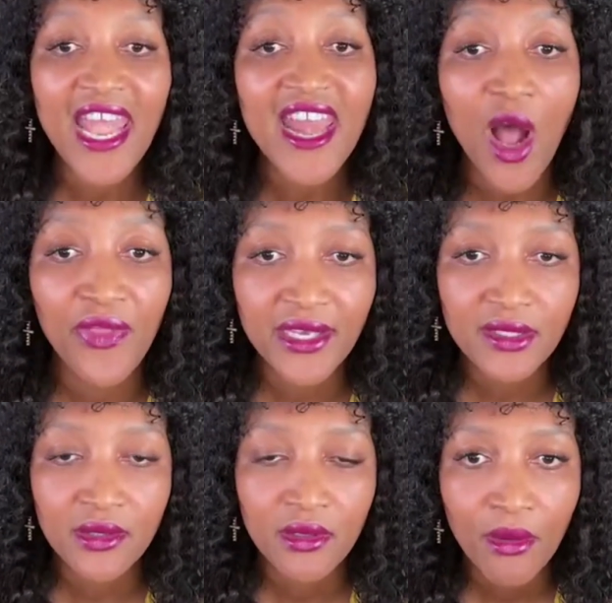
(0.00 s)
And now
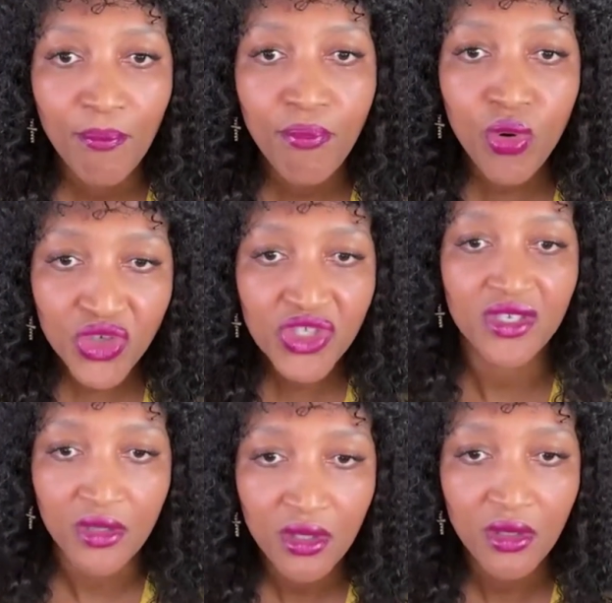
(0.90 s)
that
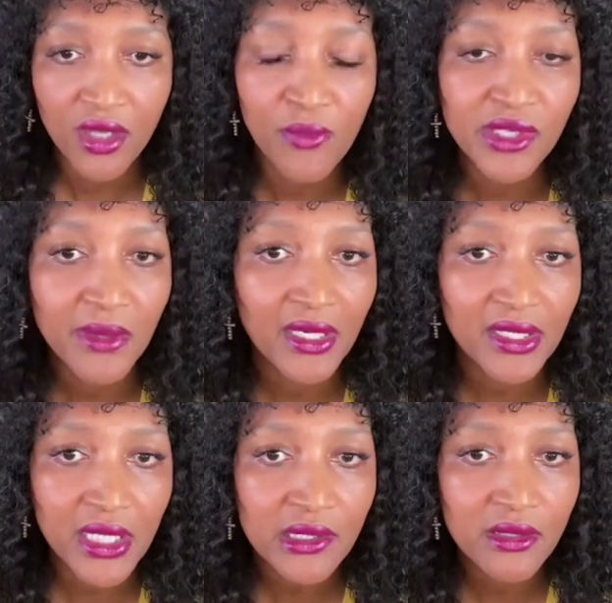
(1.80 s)
pushed the municipal
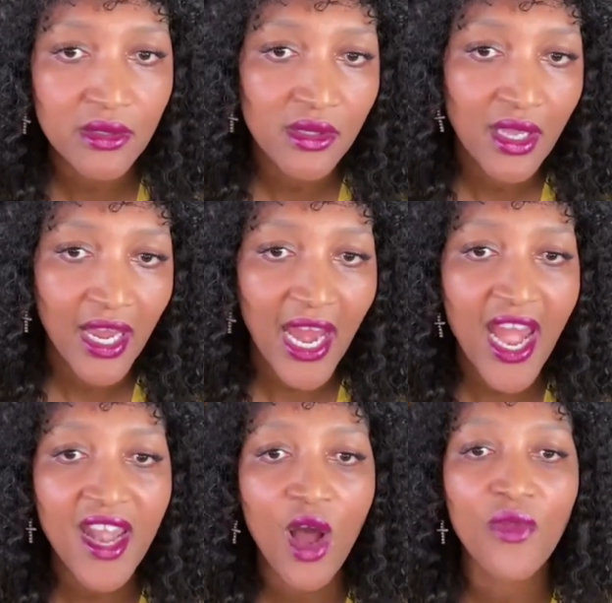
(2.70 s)
rates.
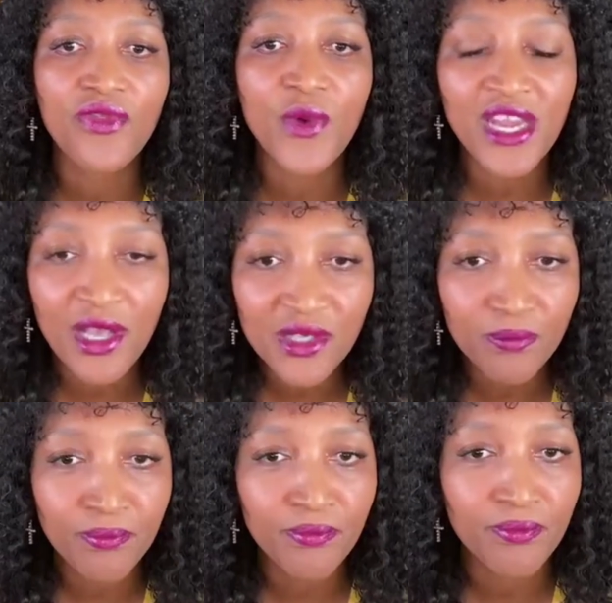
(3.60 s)
And now when I
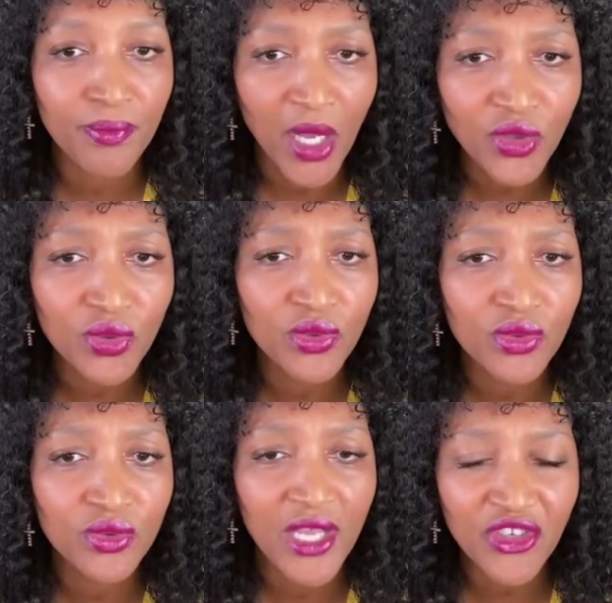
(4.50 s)
was about
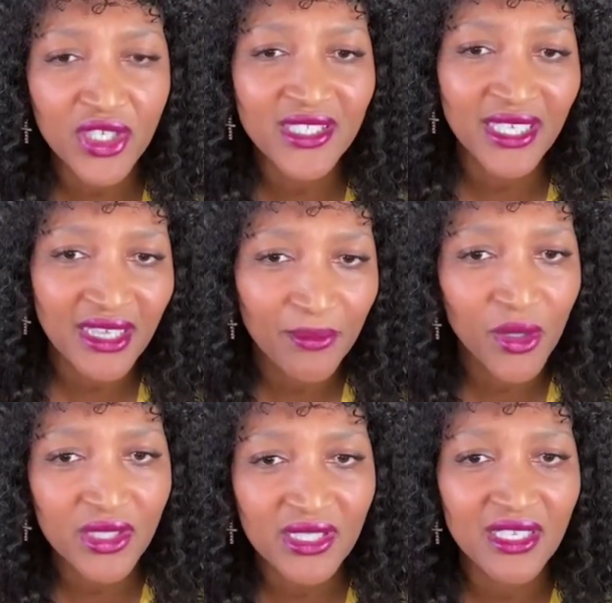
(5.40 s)
to actually start the
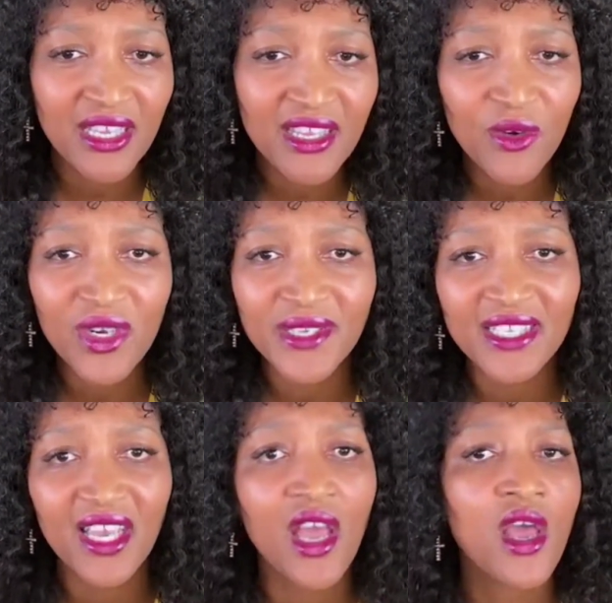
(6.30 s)
process, and then the owner
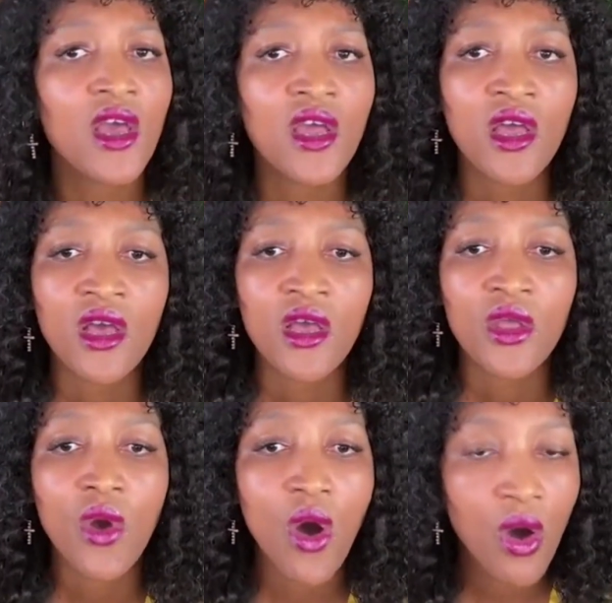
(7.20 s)
was like,
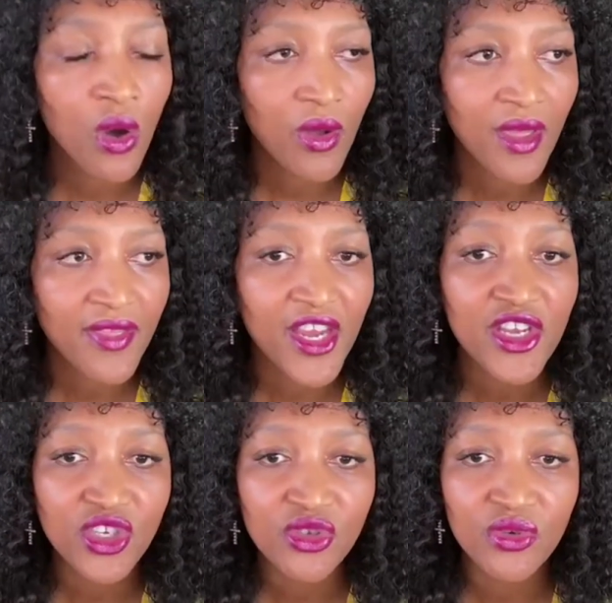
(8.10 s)
oh, they
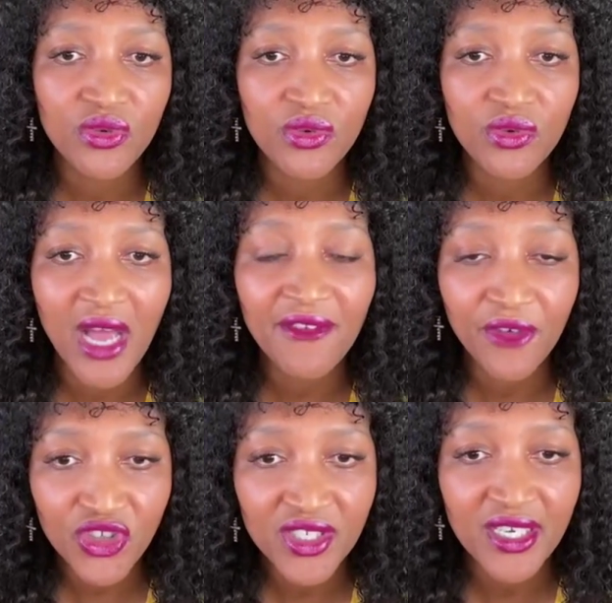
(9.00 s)
need to,
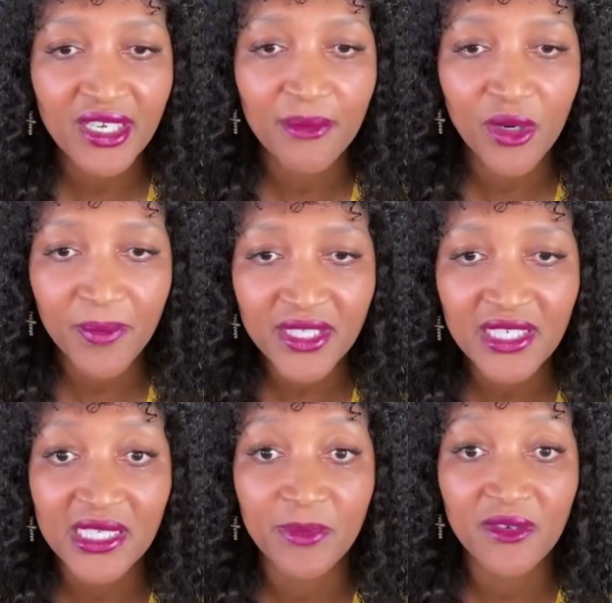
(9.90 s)
unfortunately, the
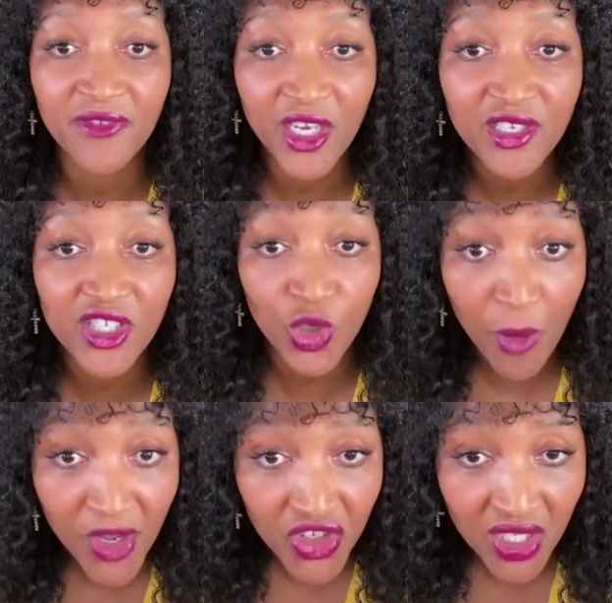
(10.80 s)
property has been valued as
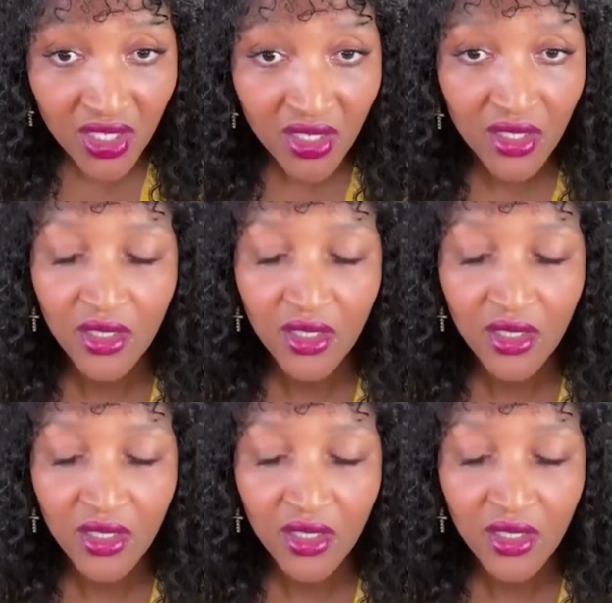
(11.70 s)
commercial.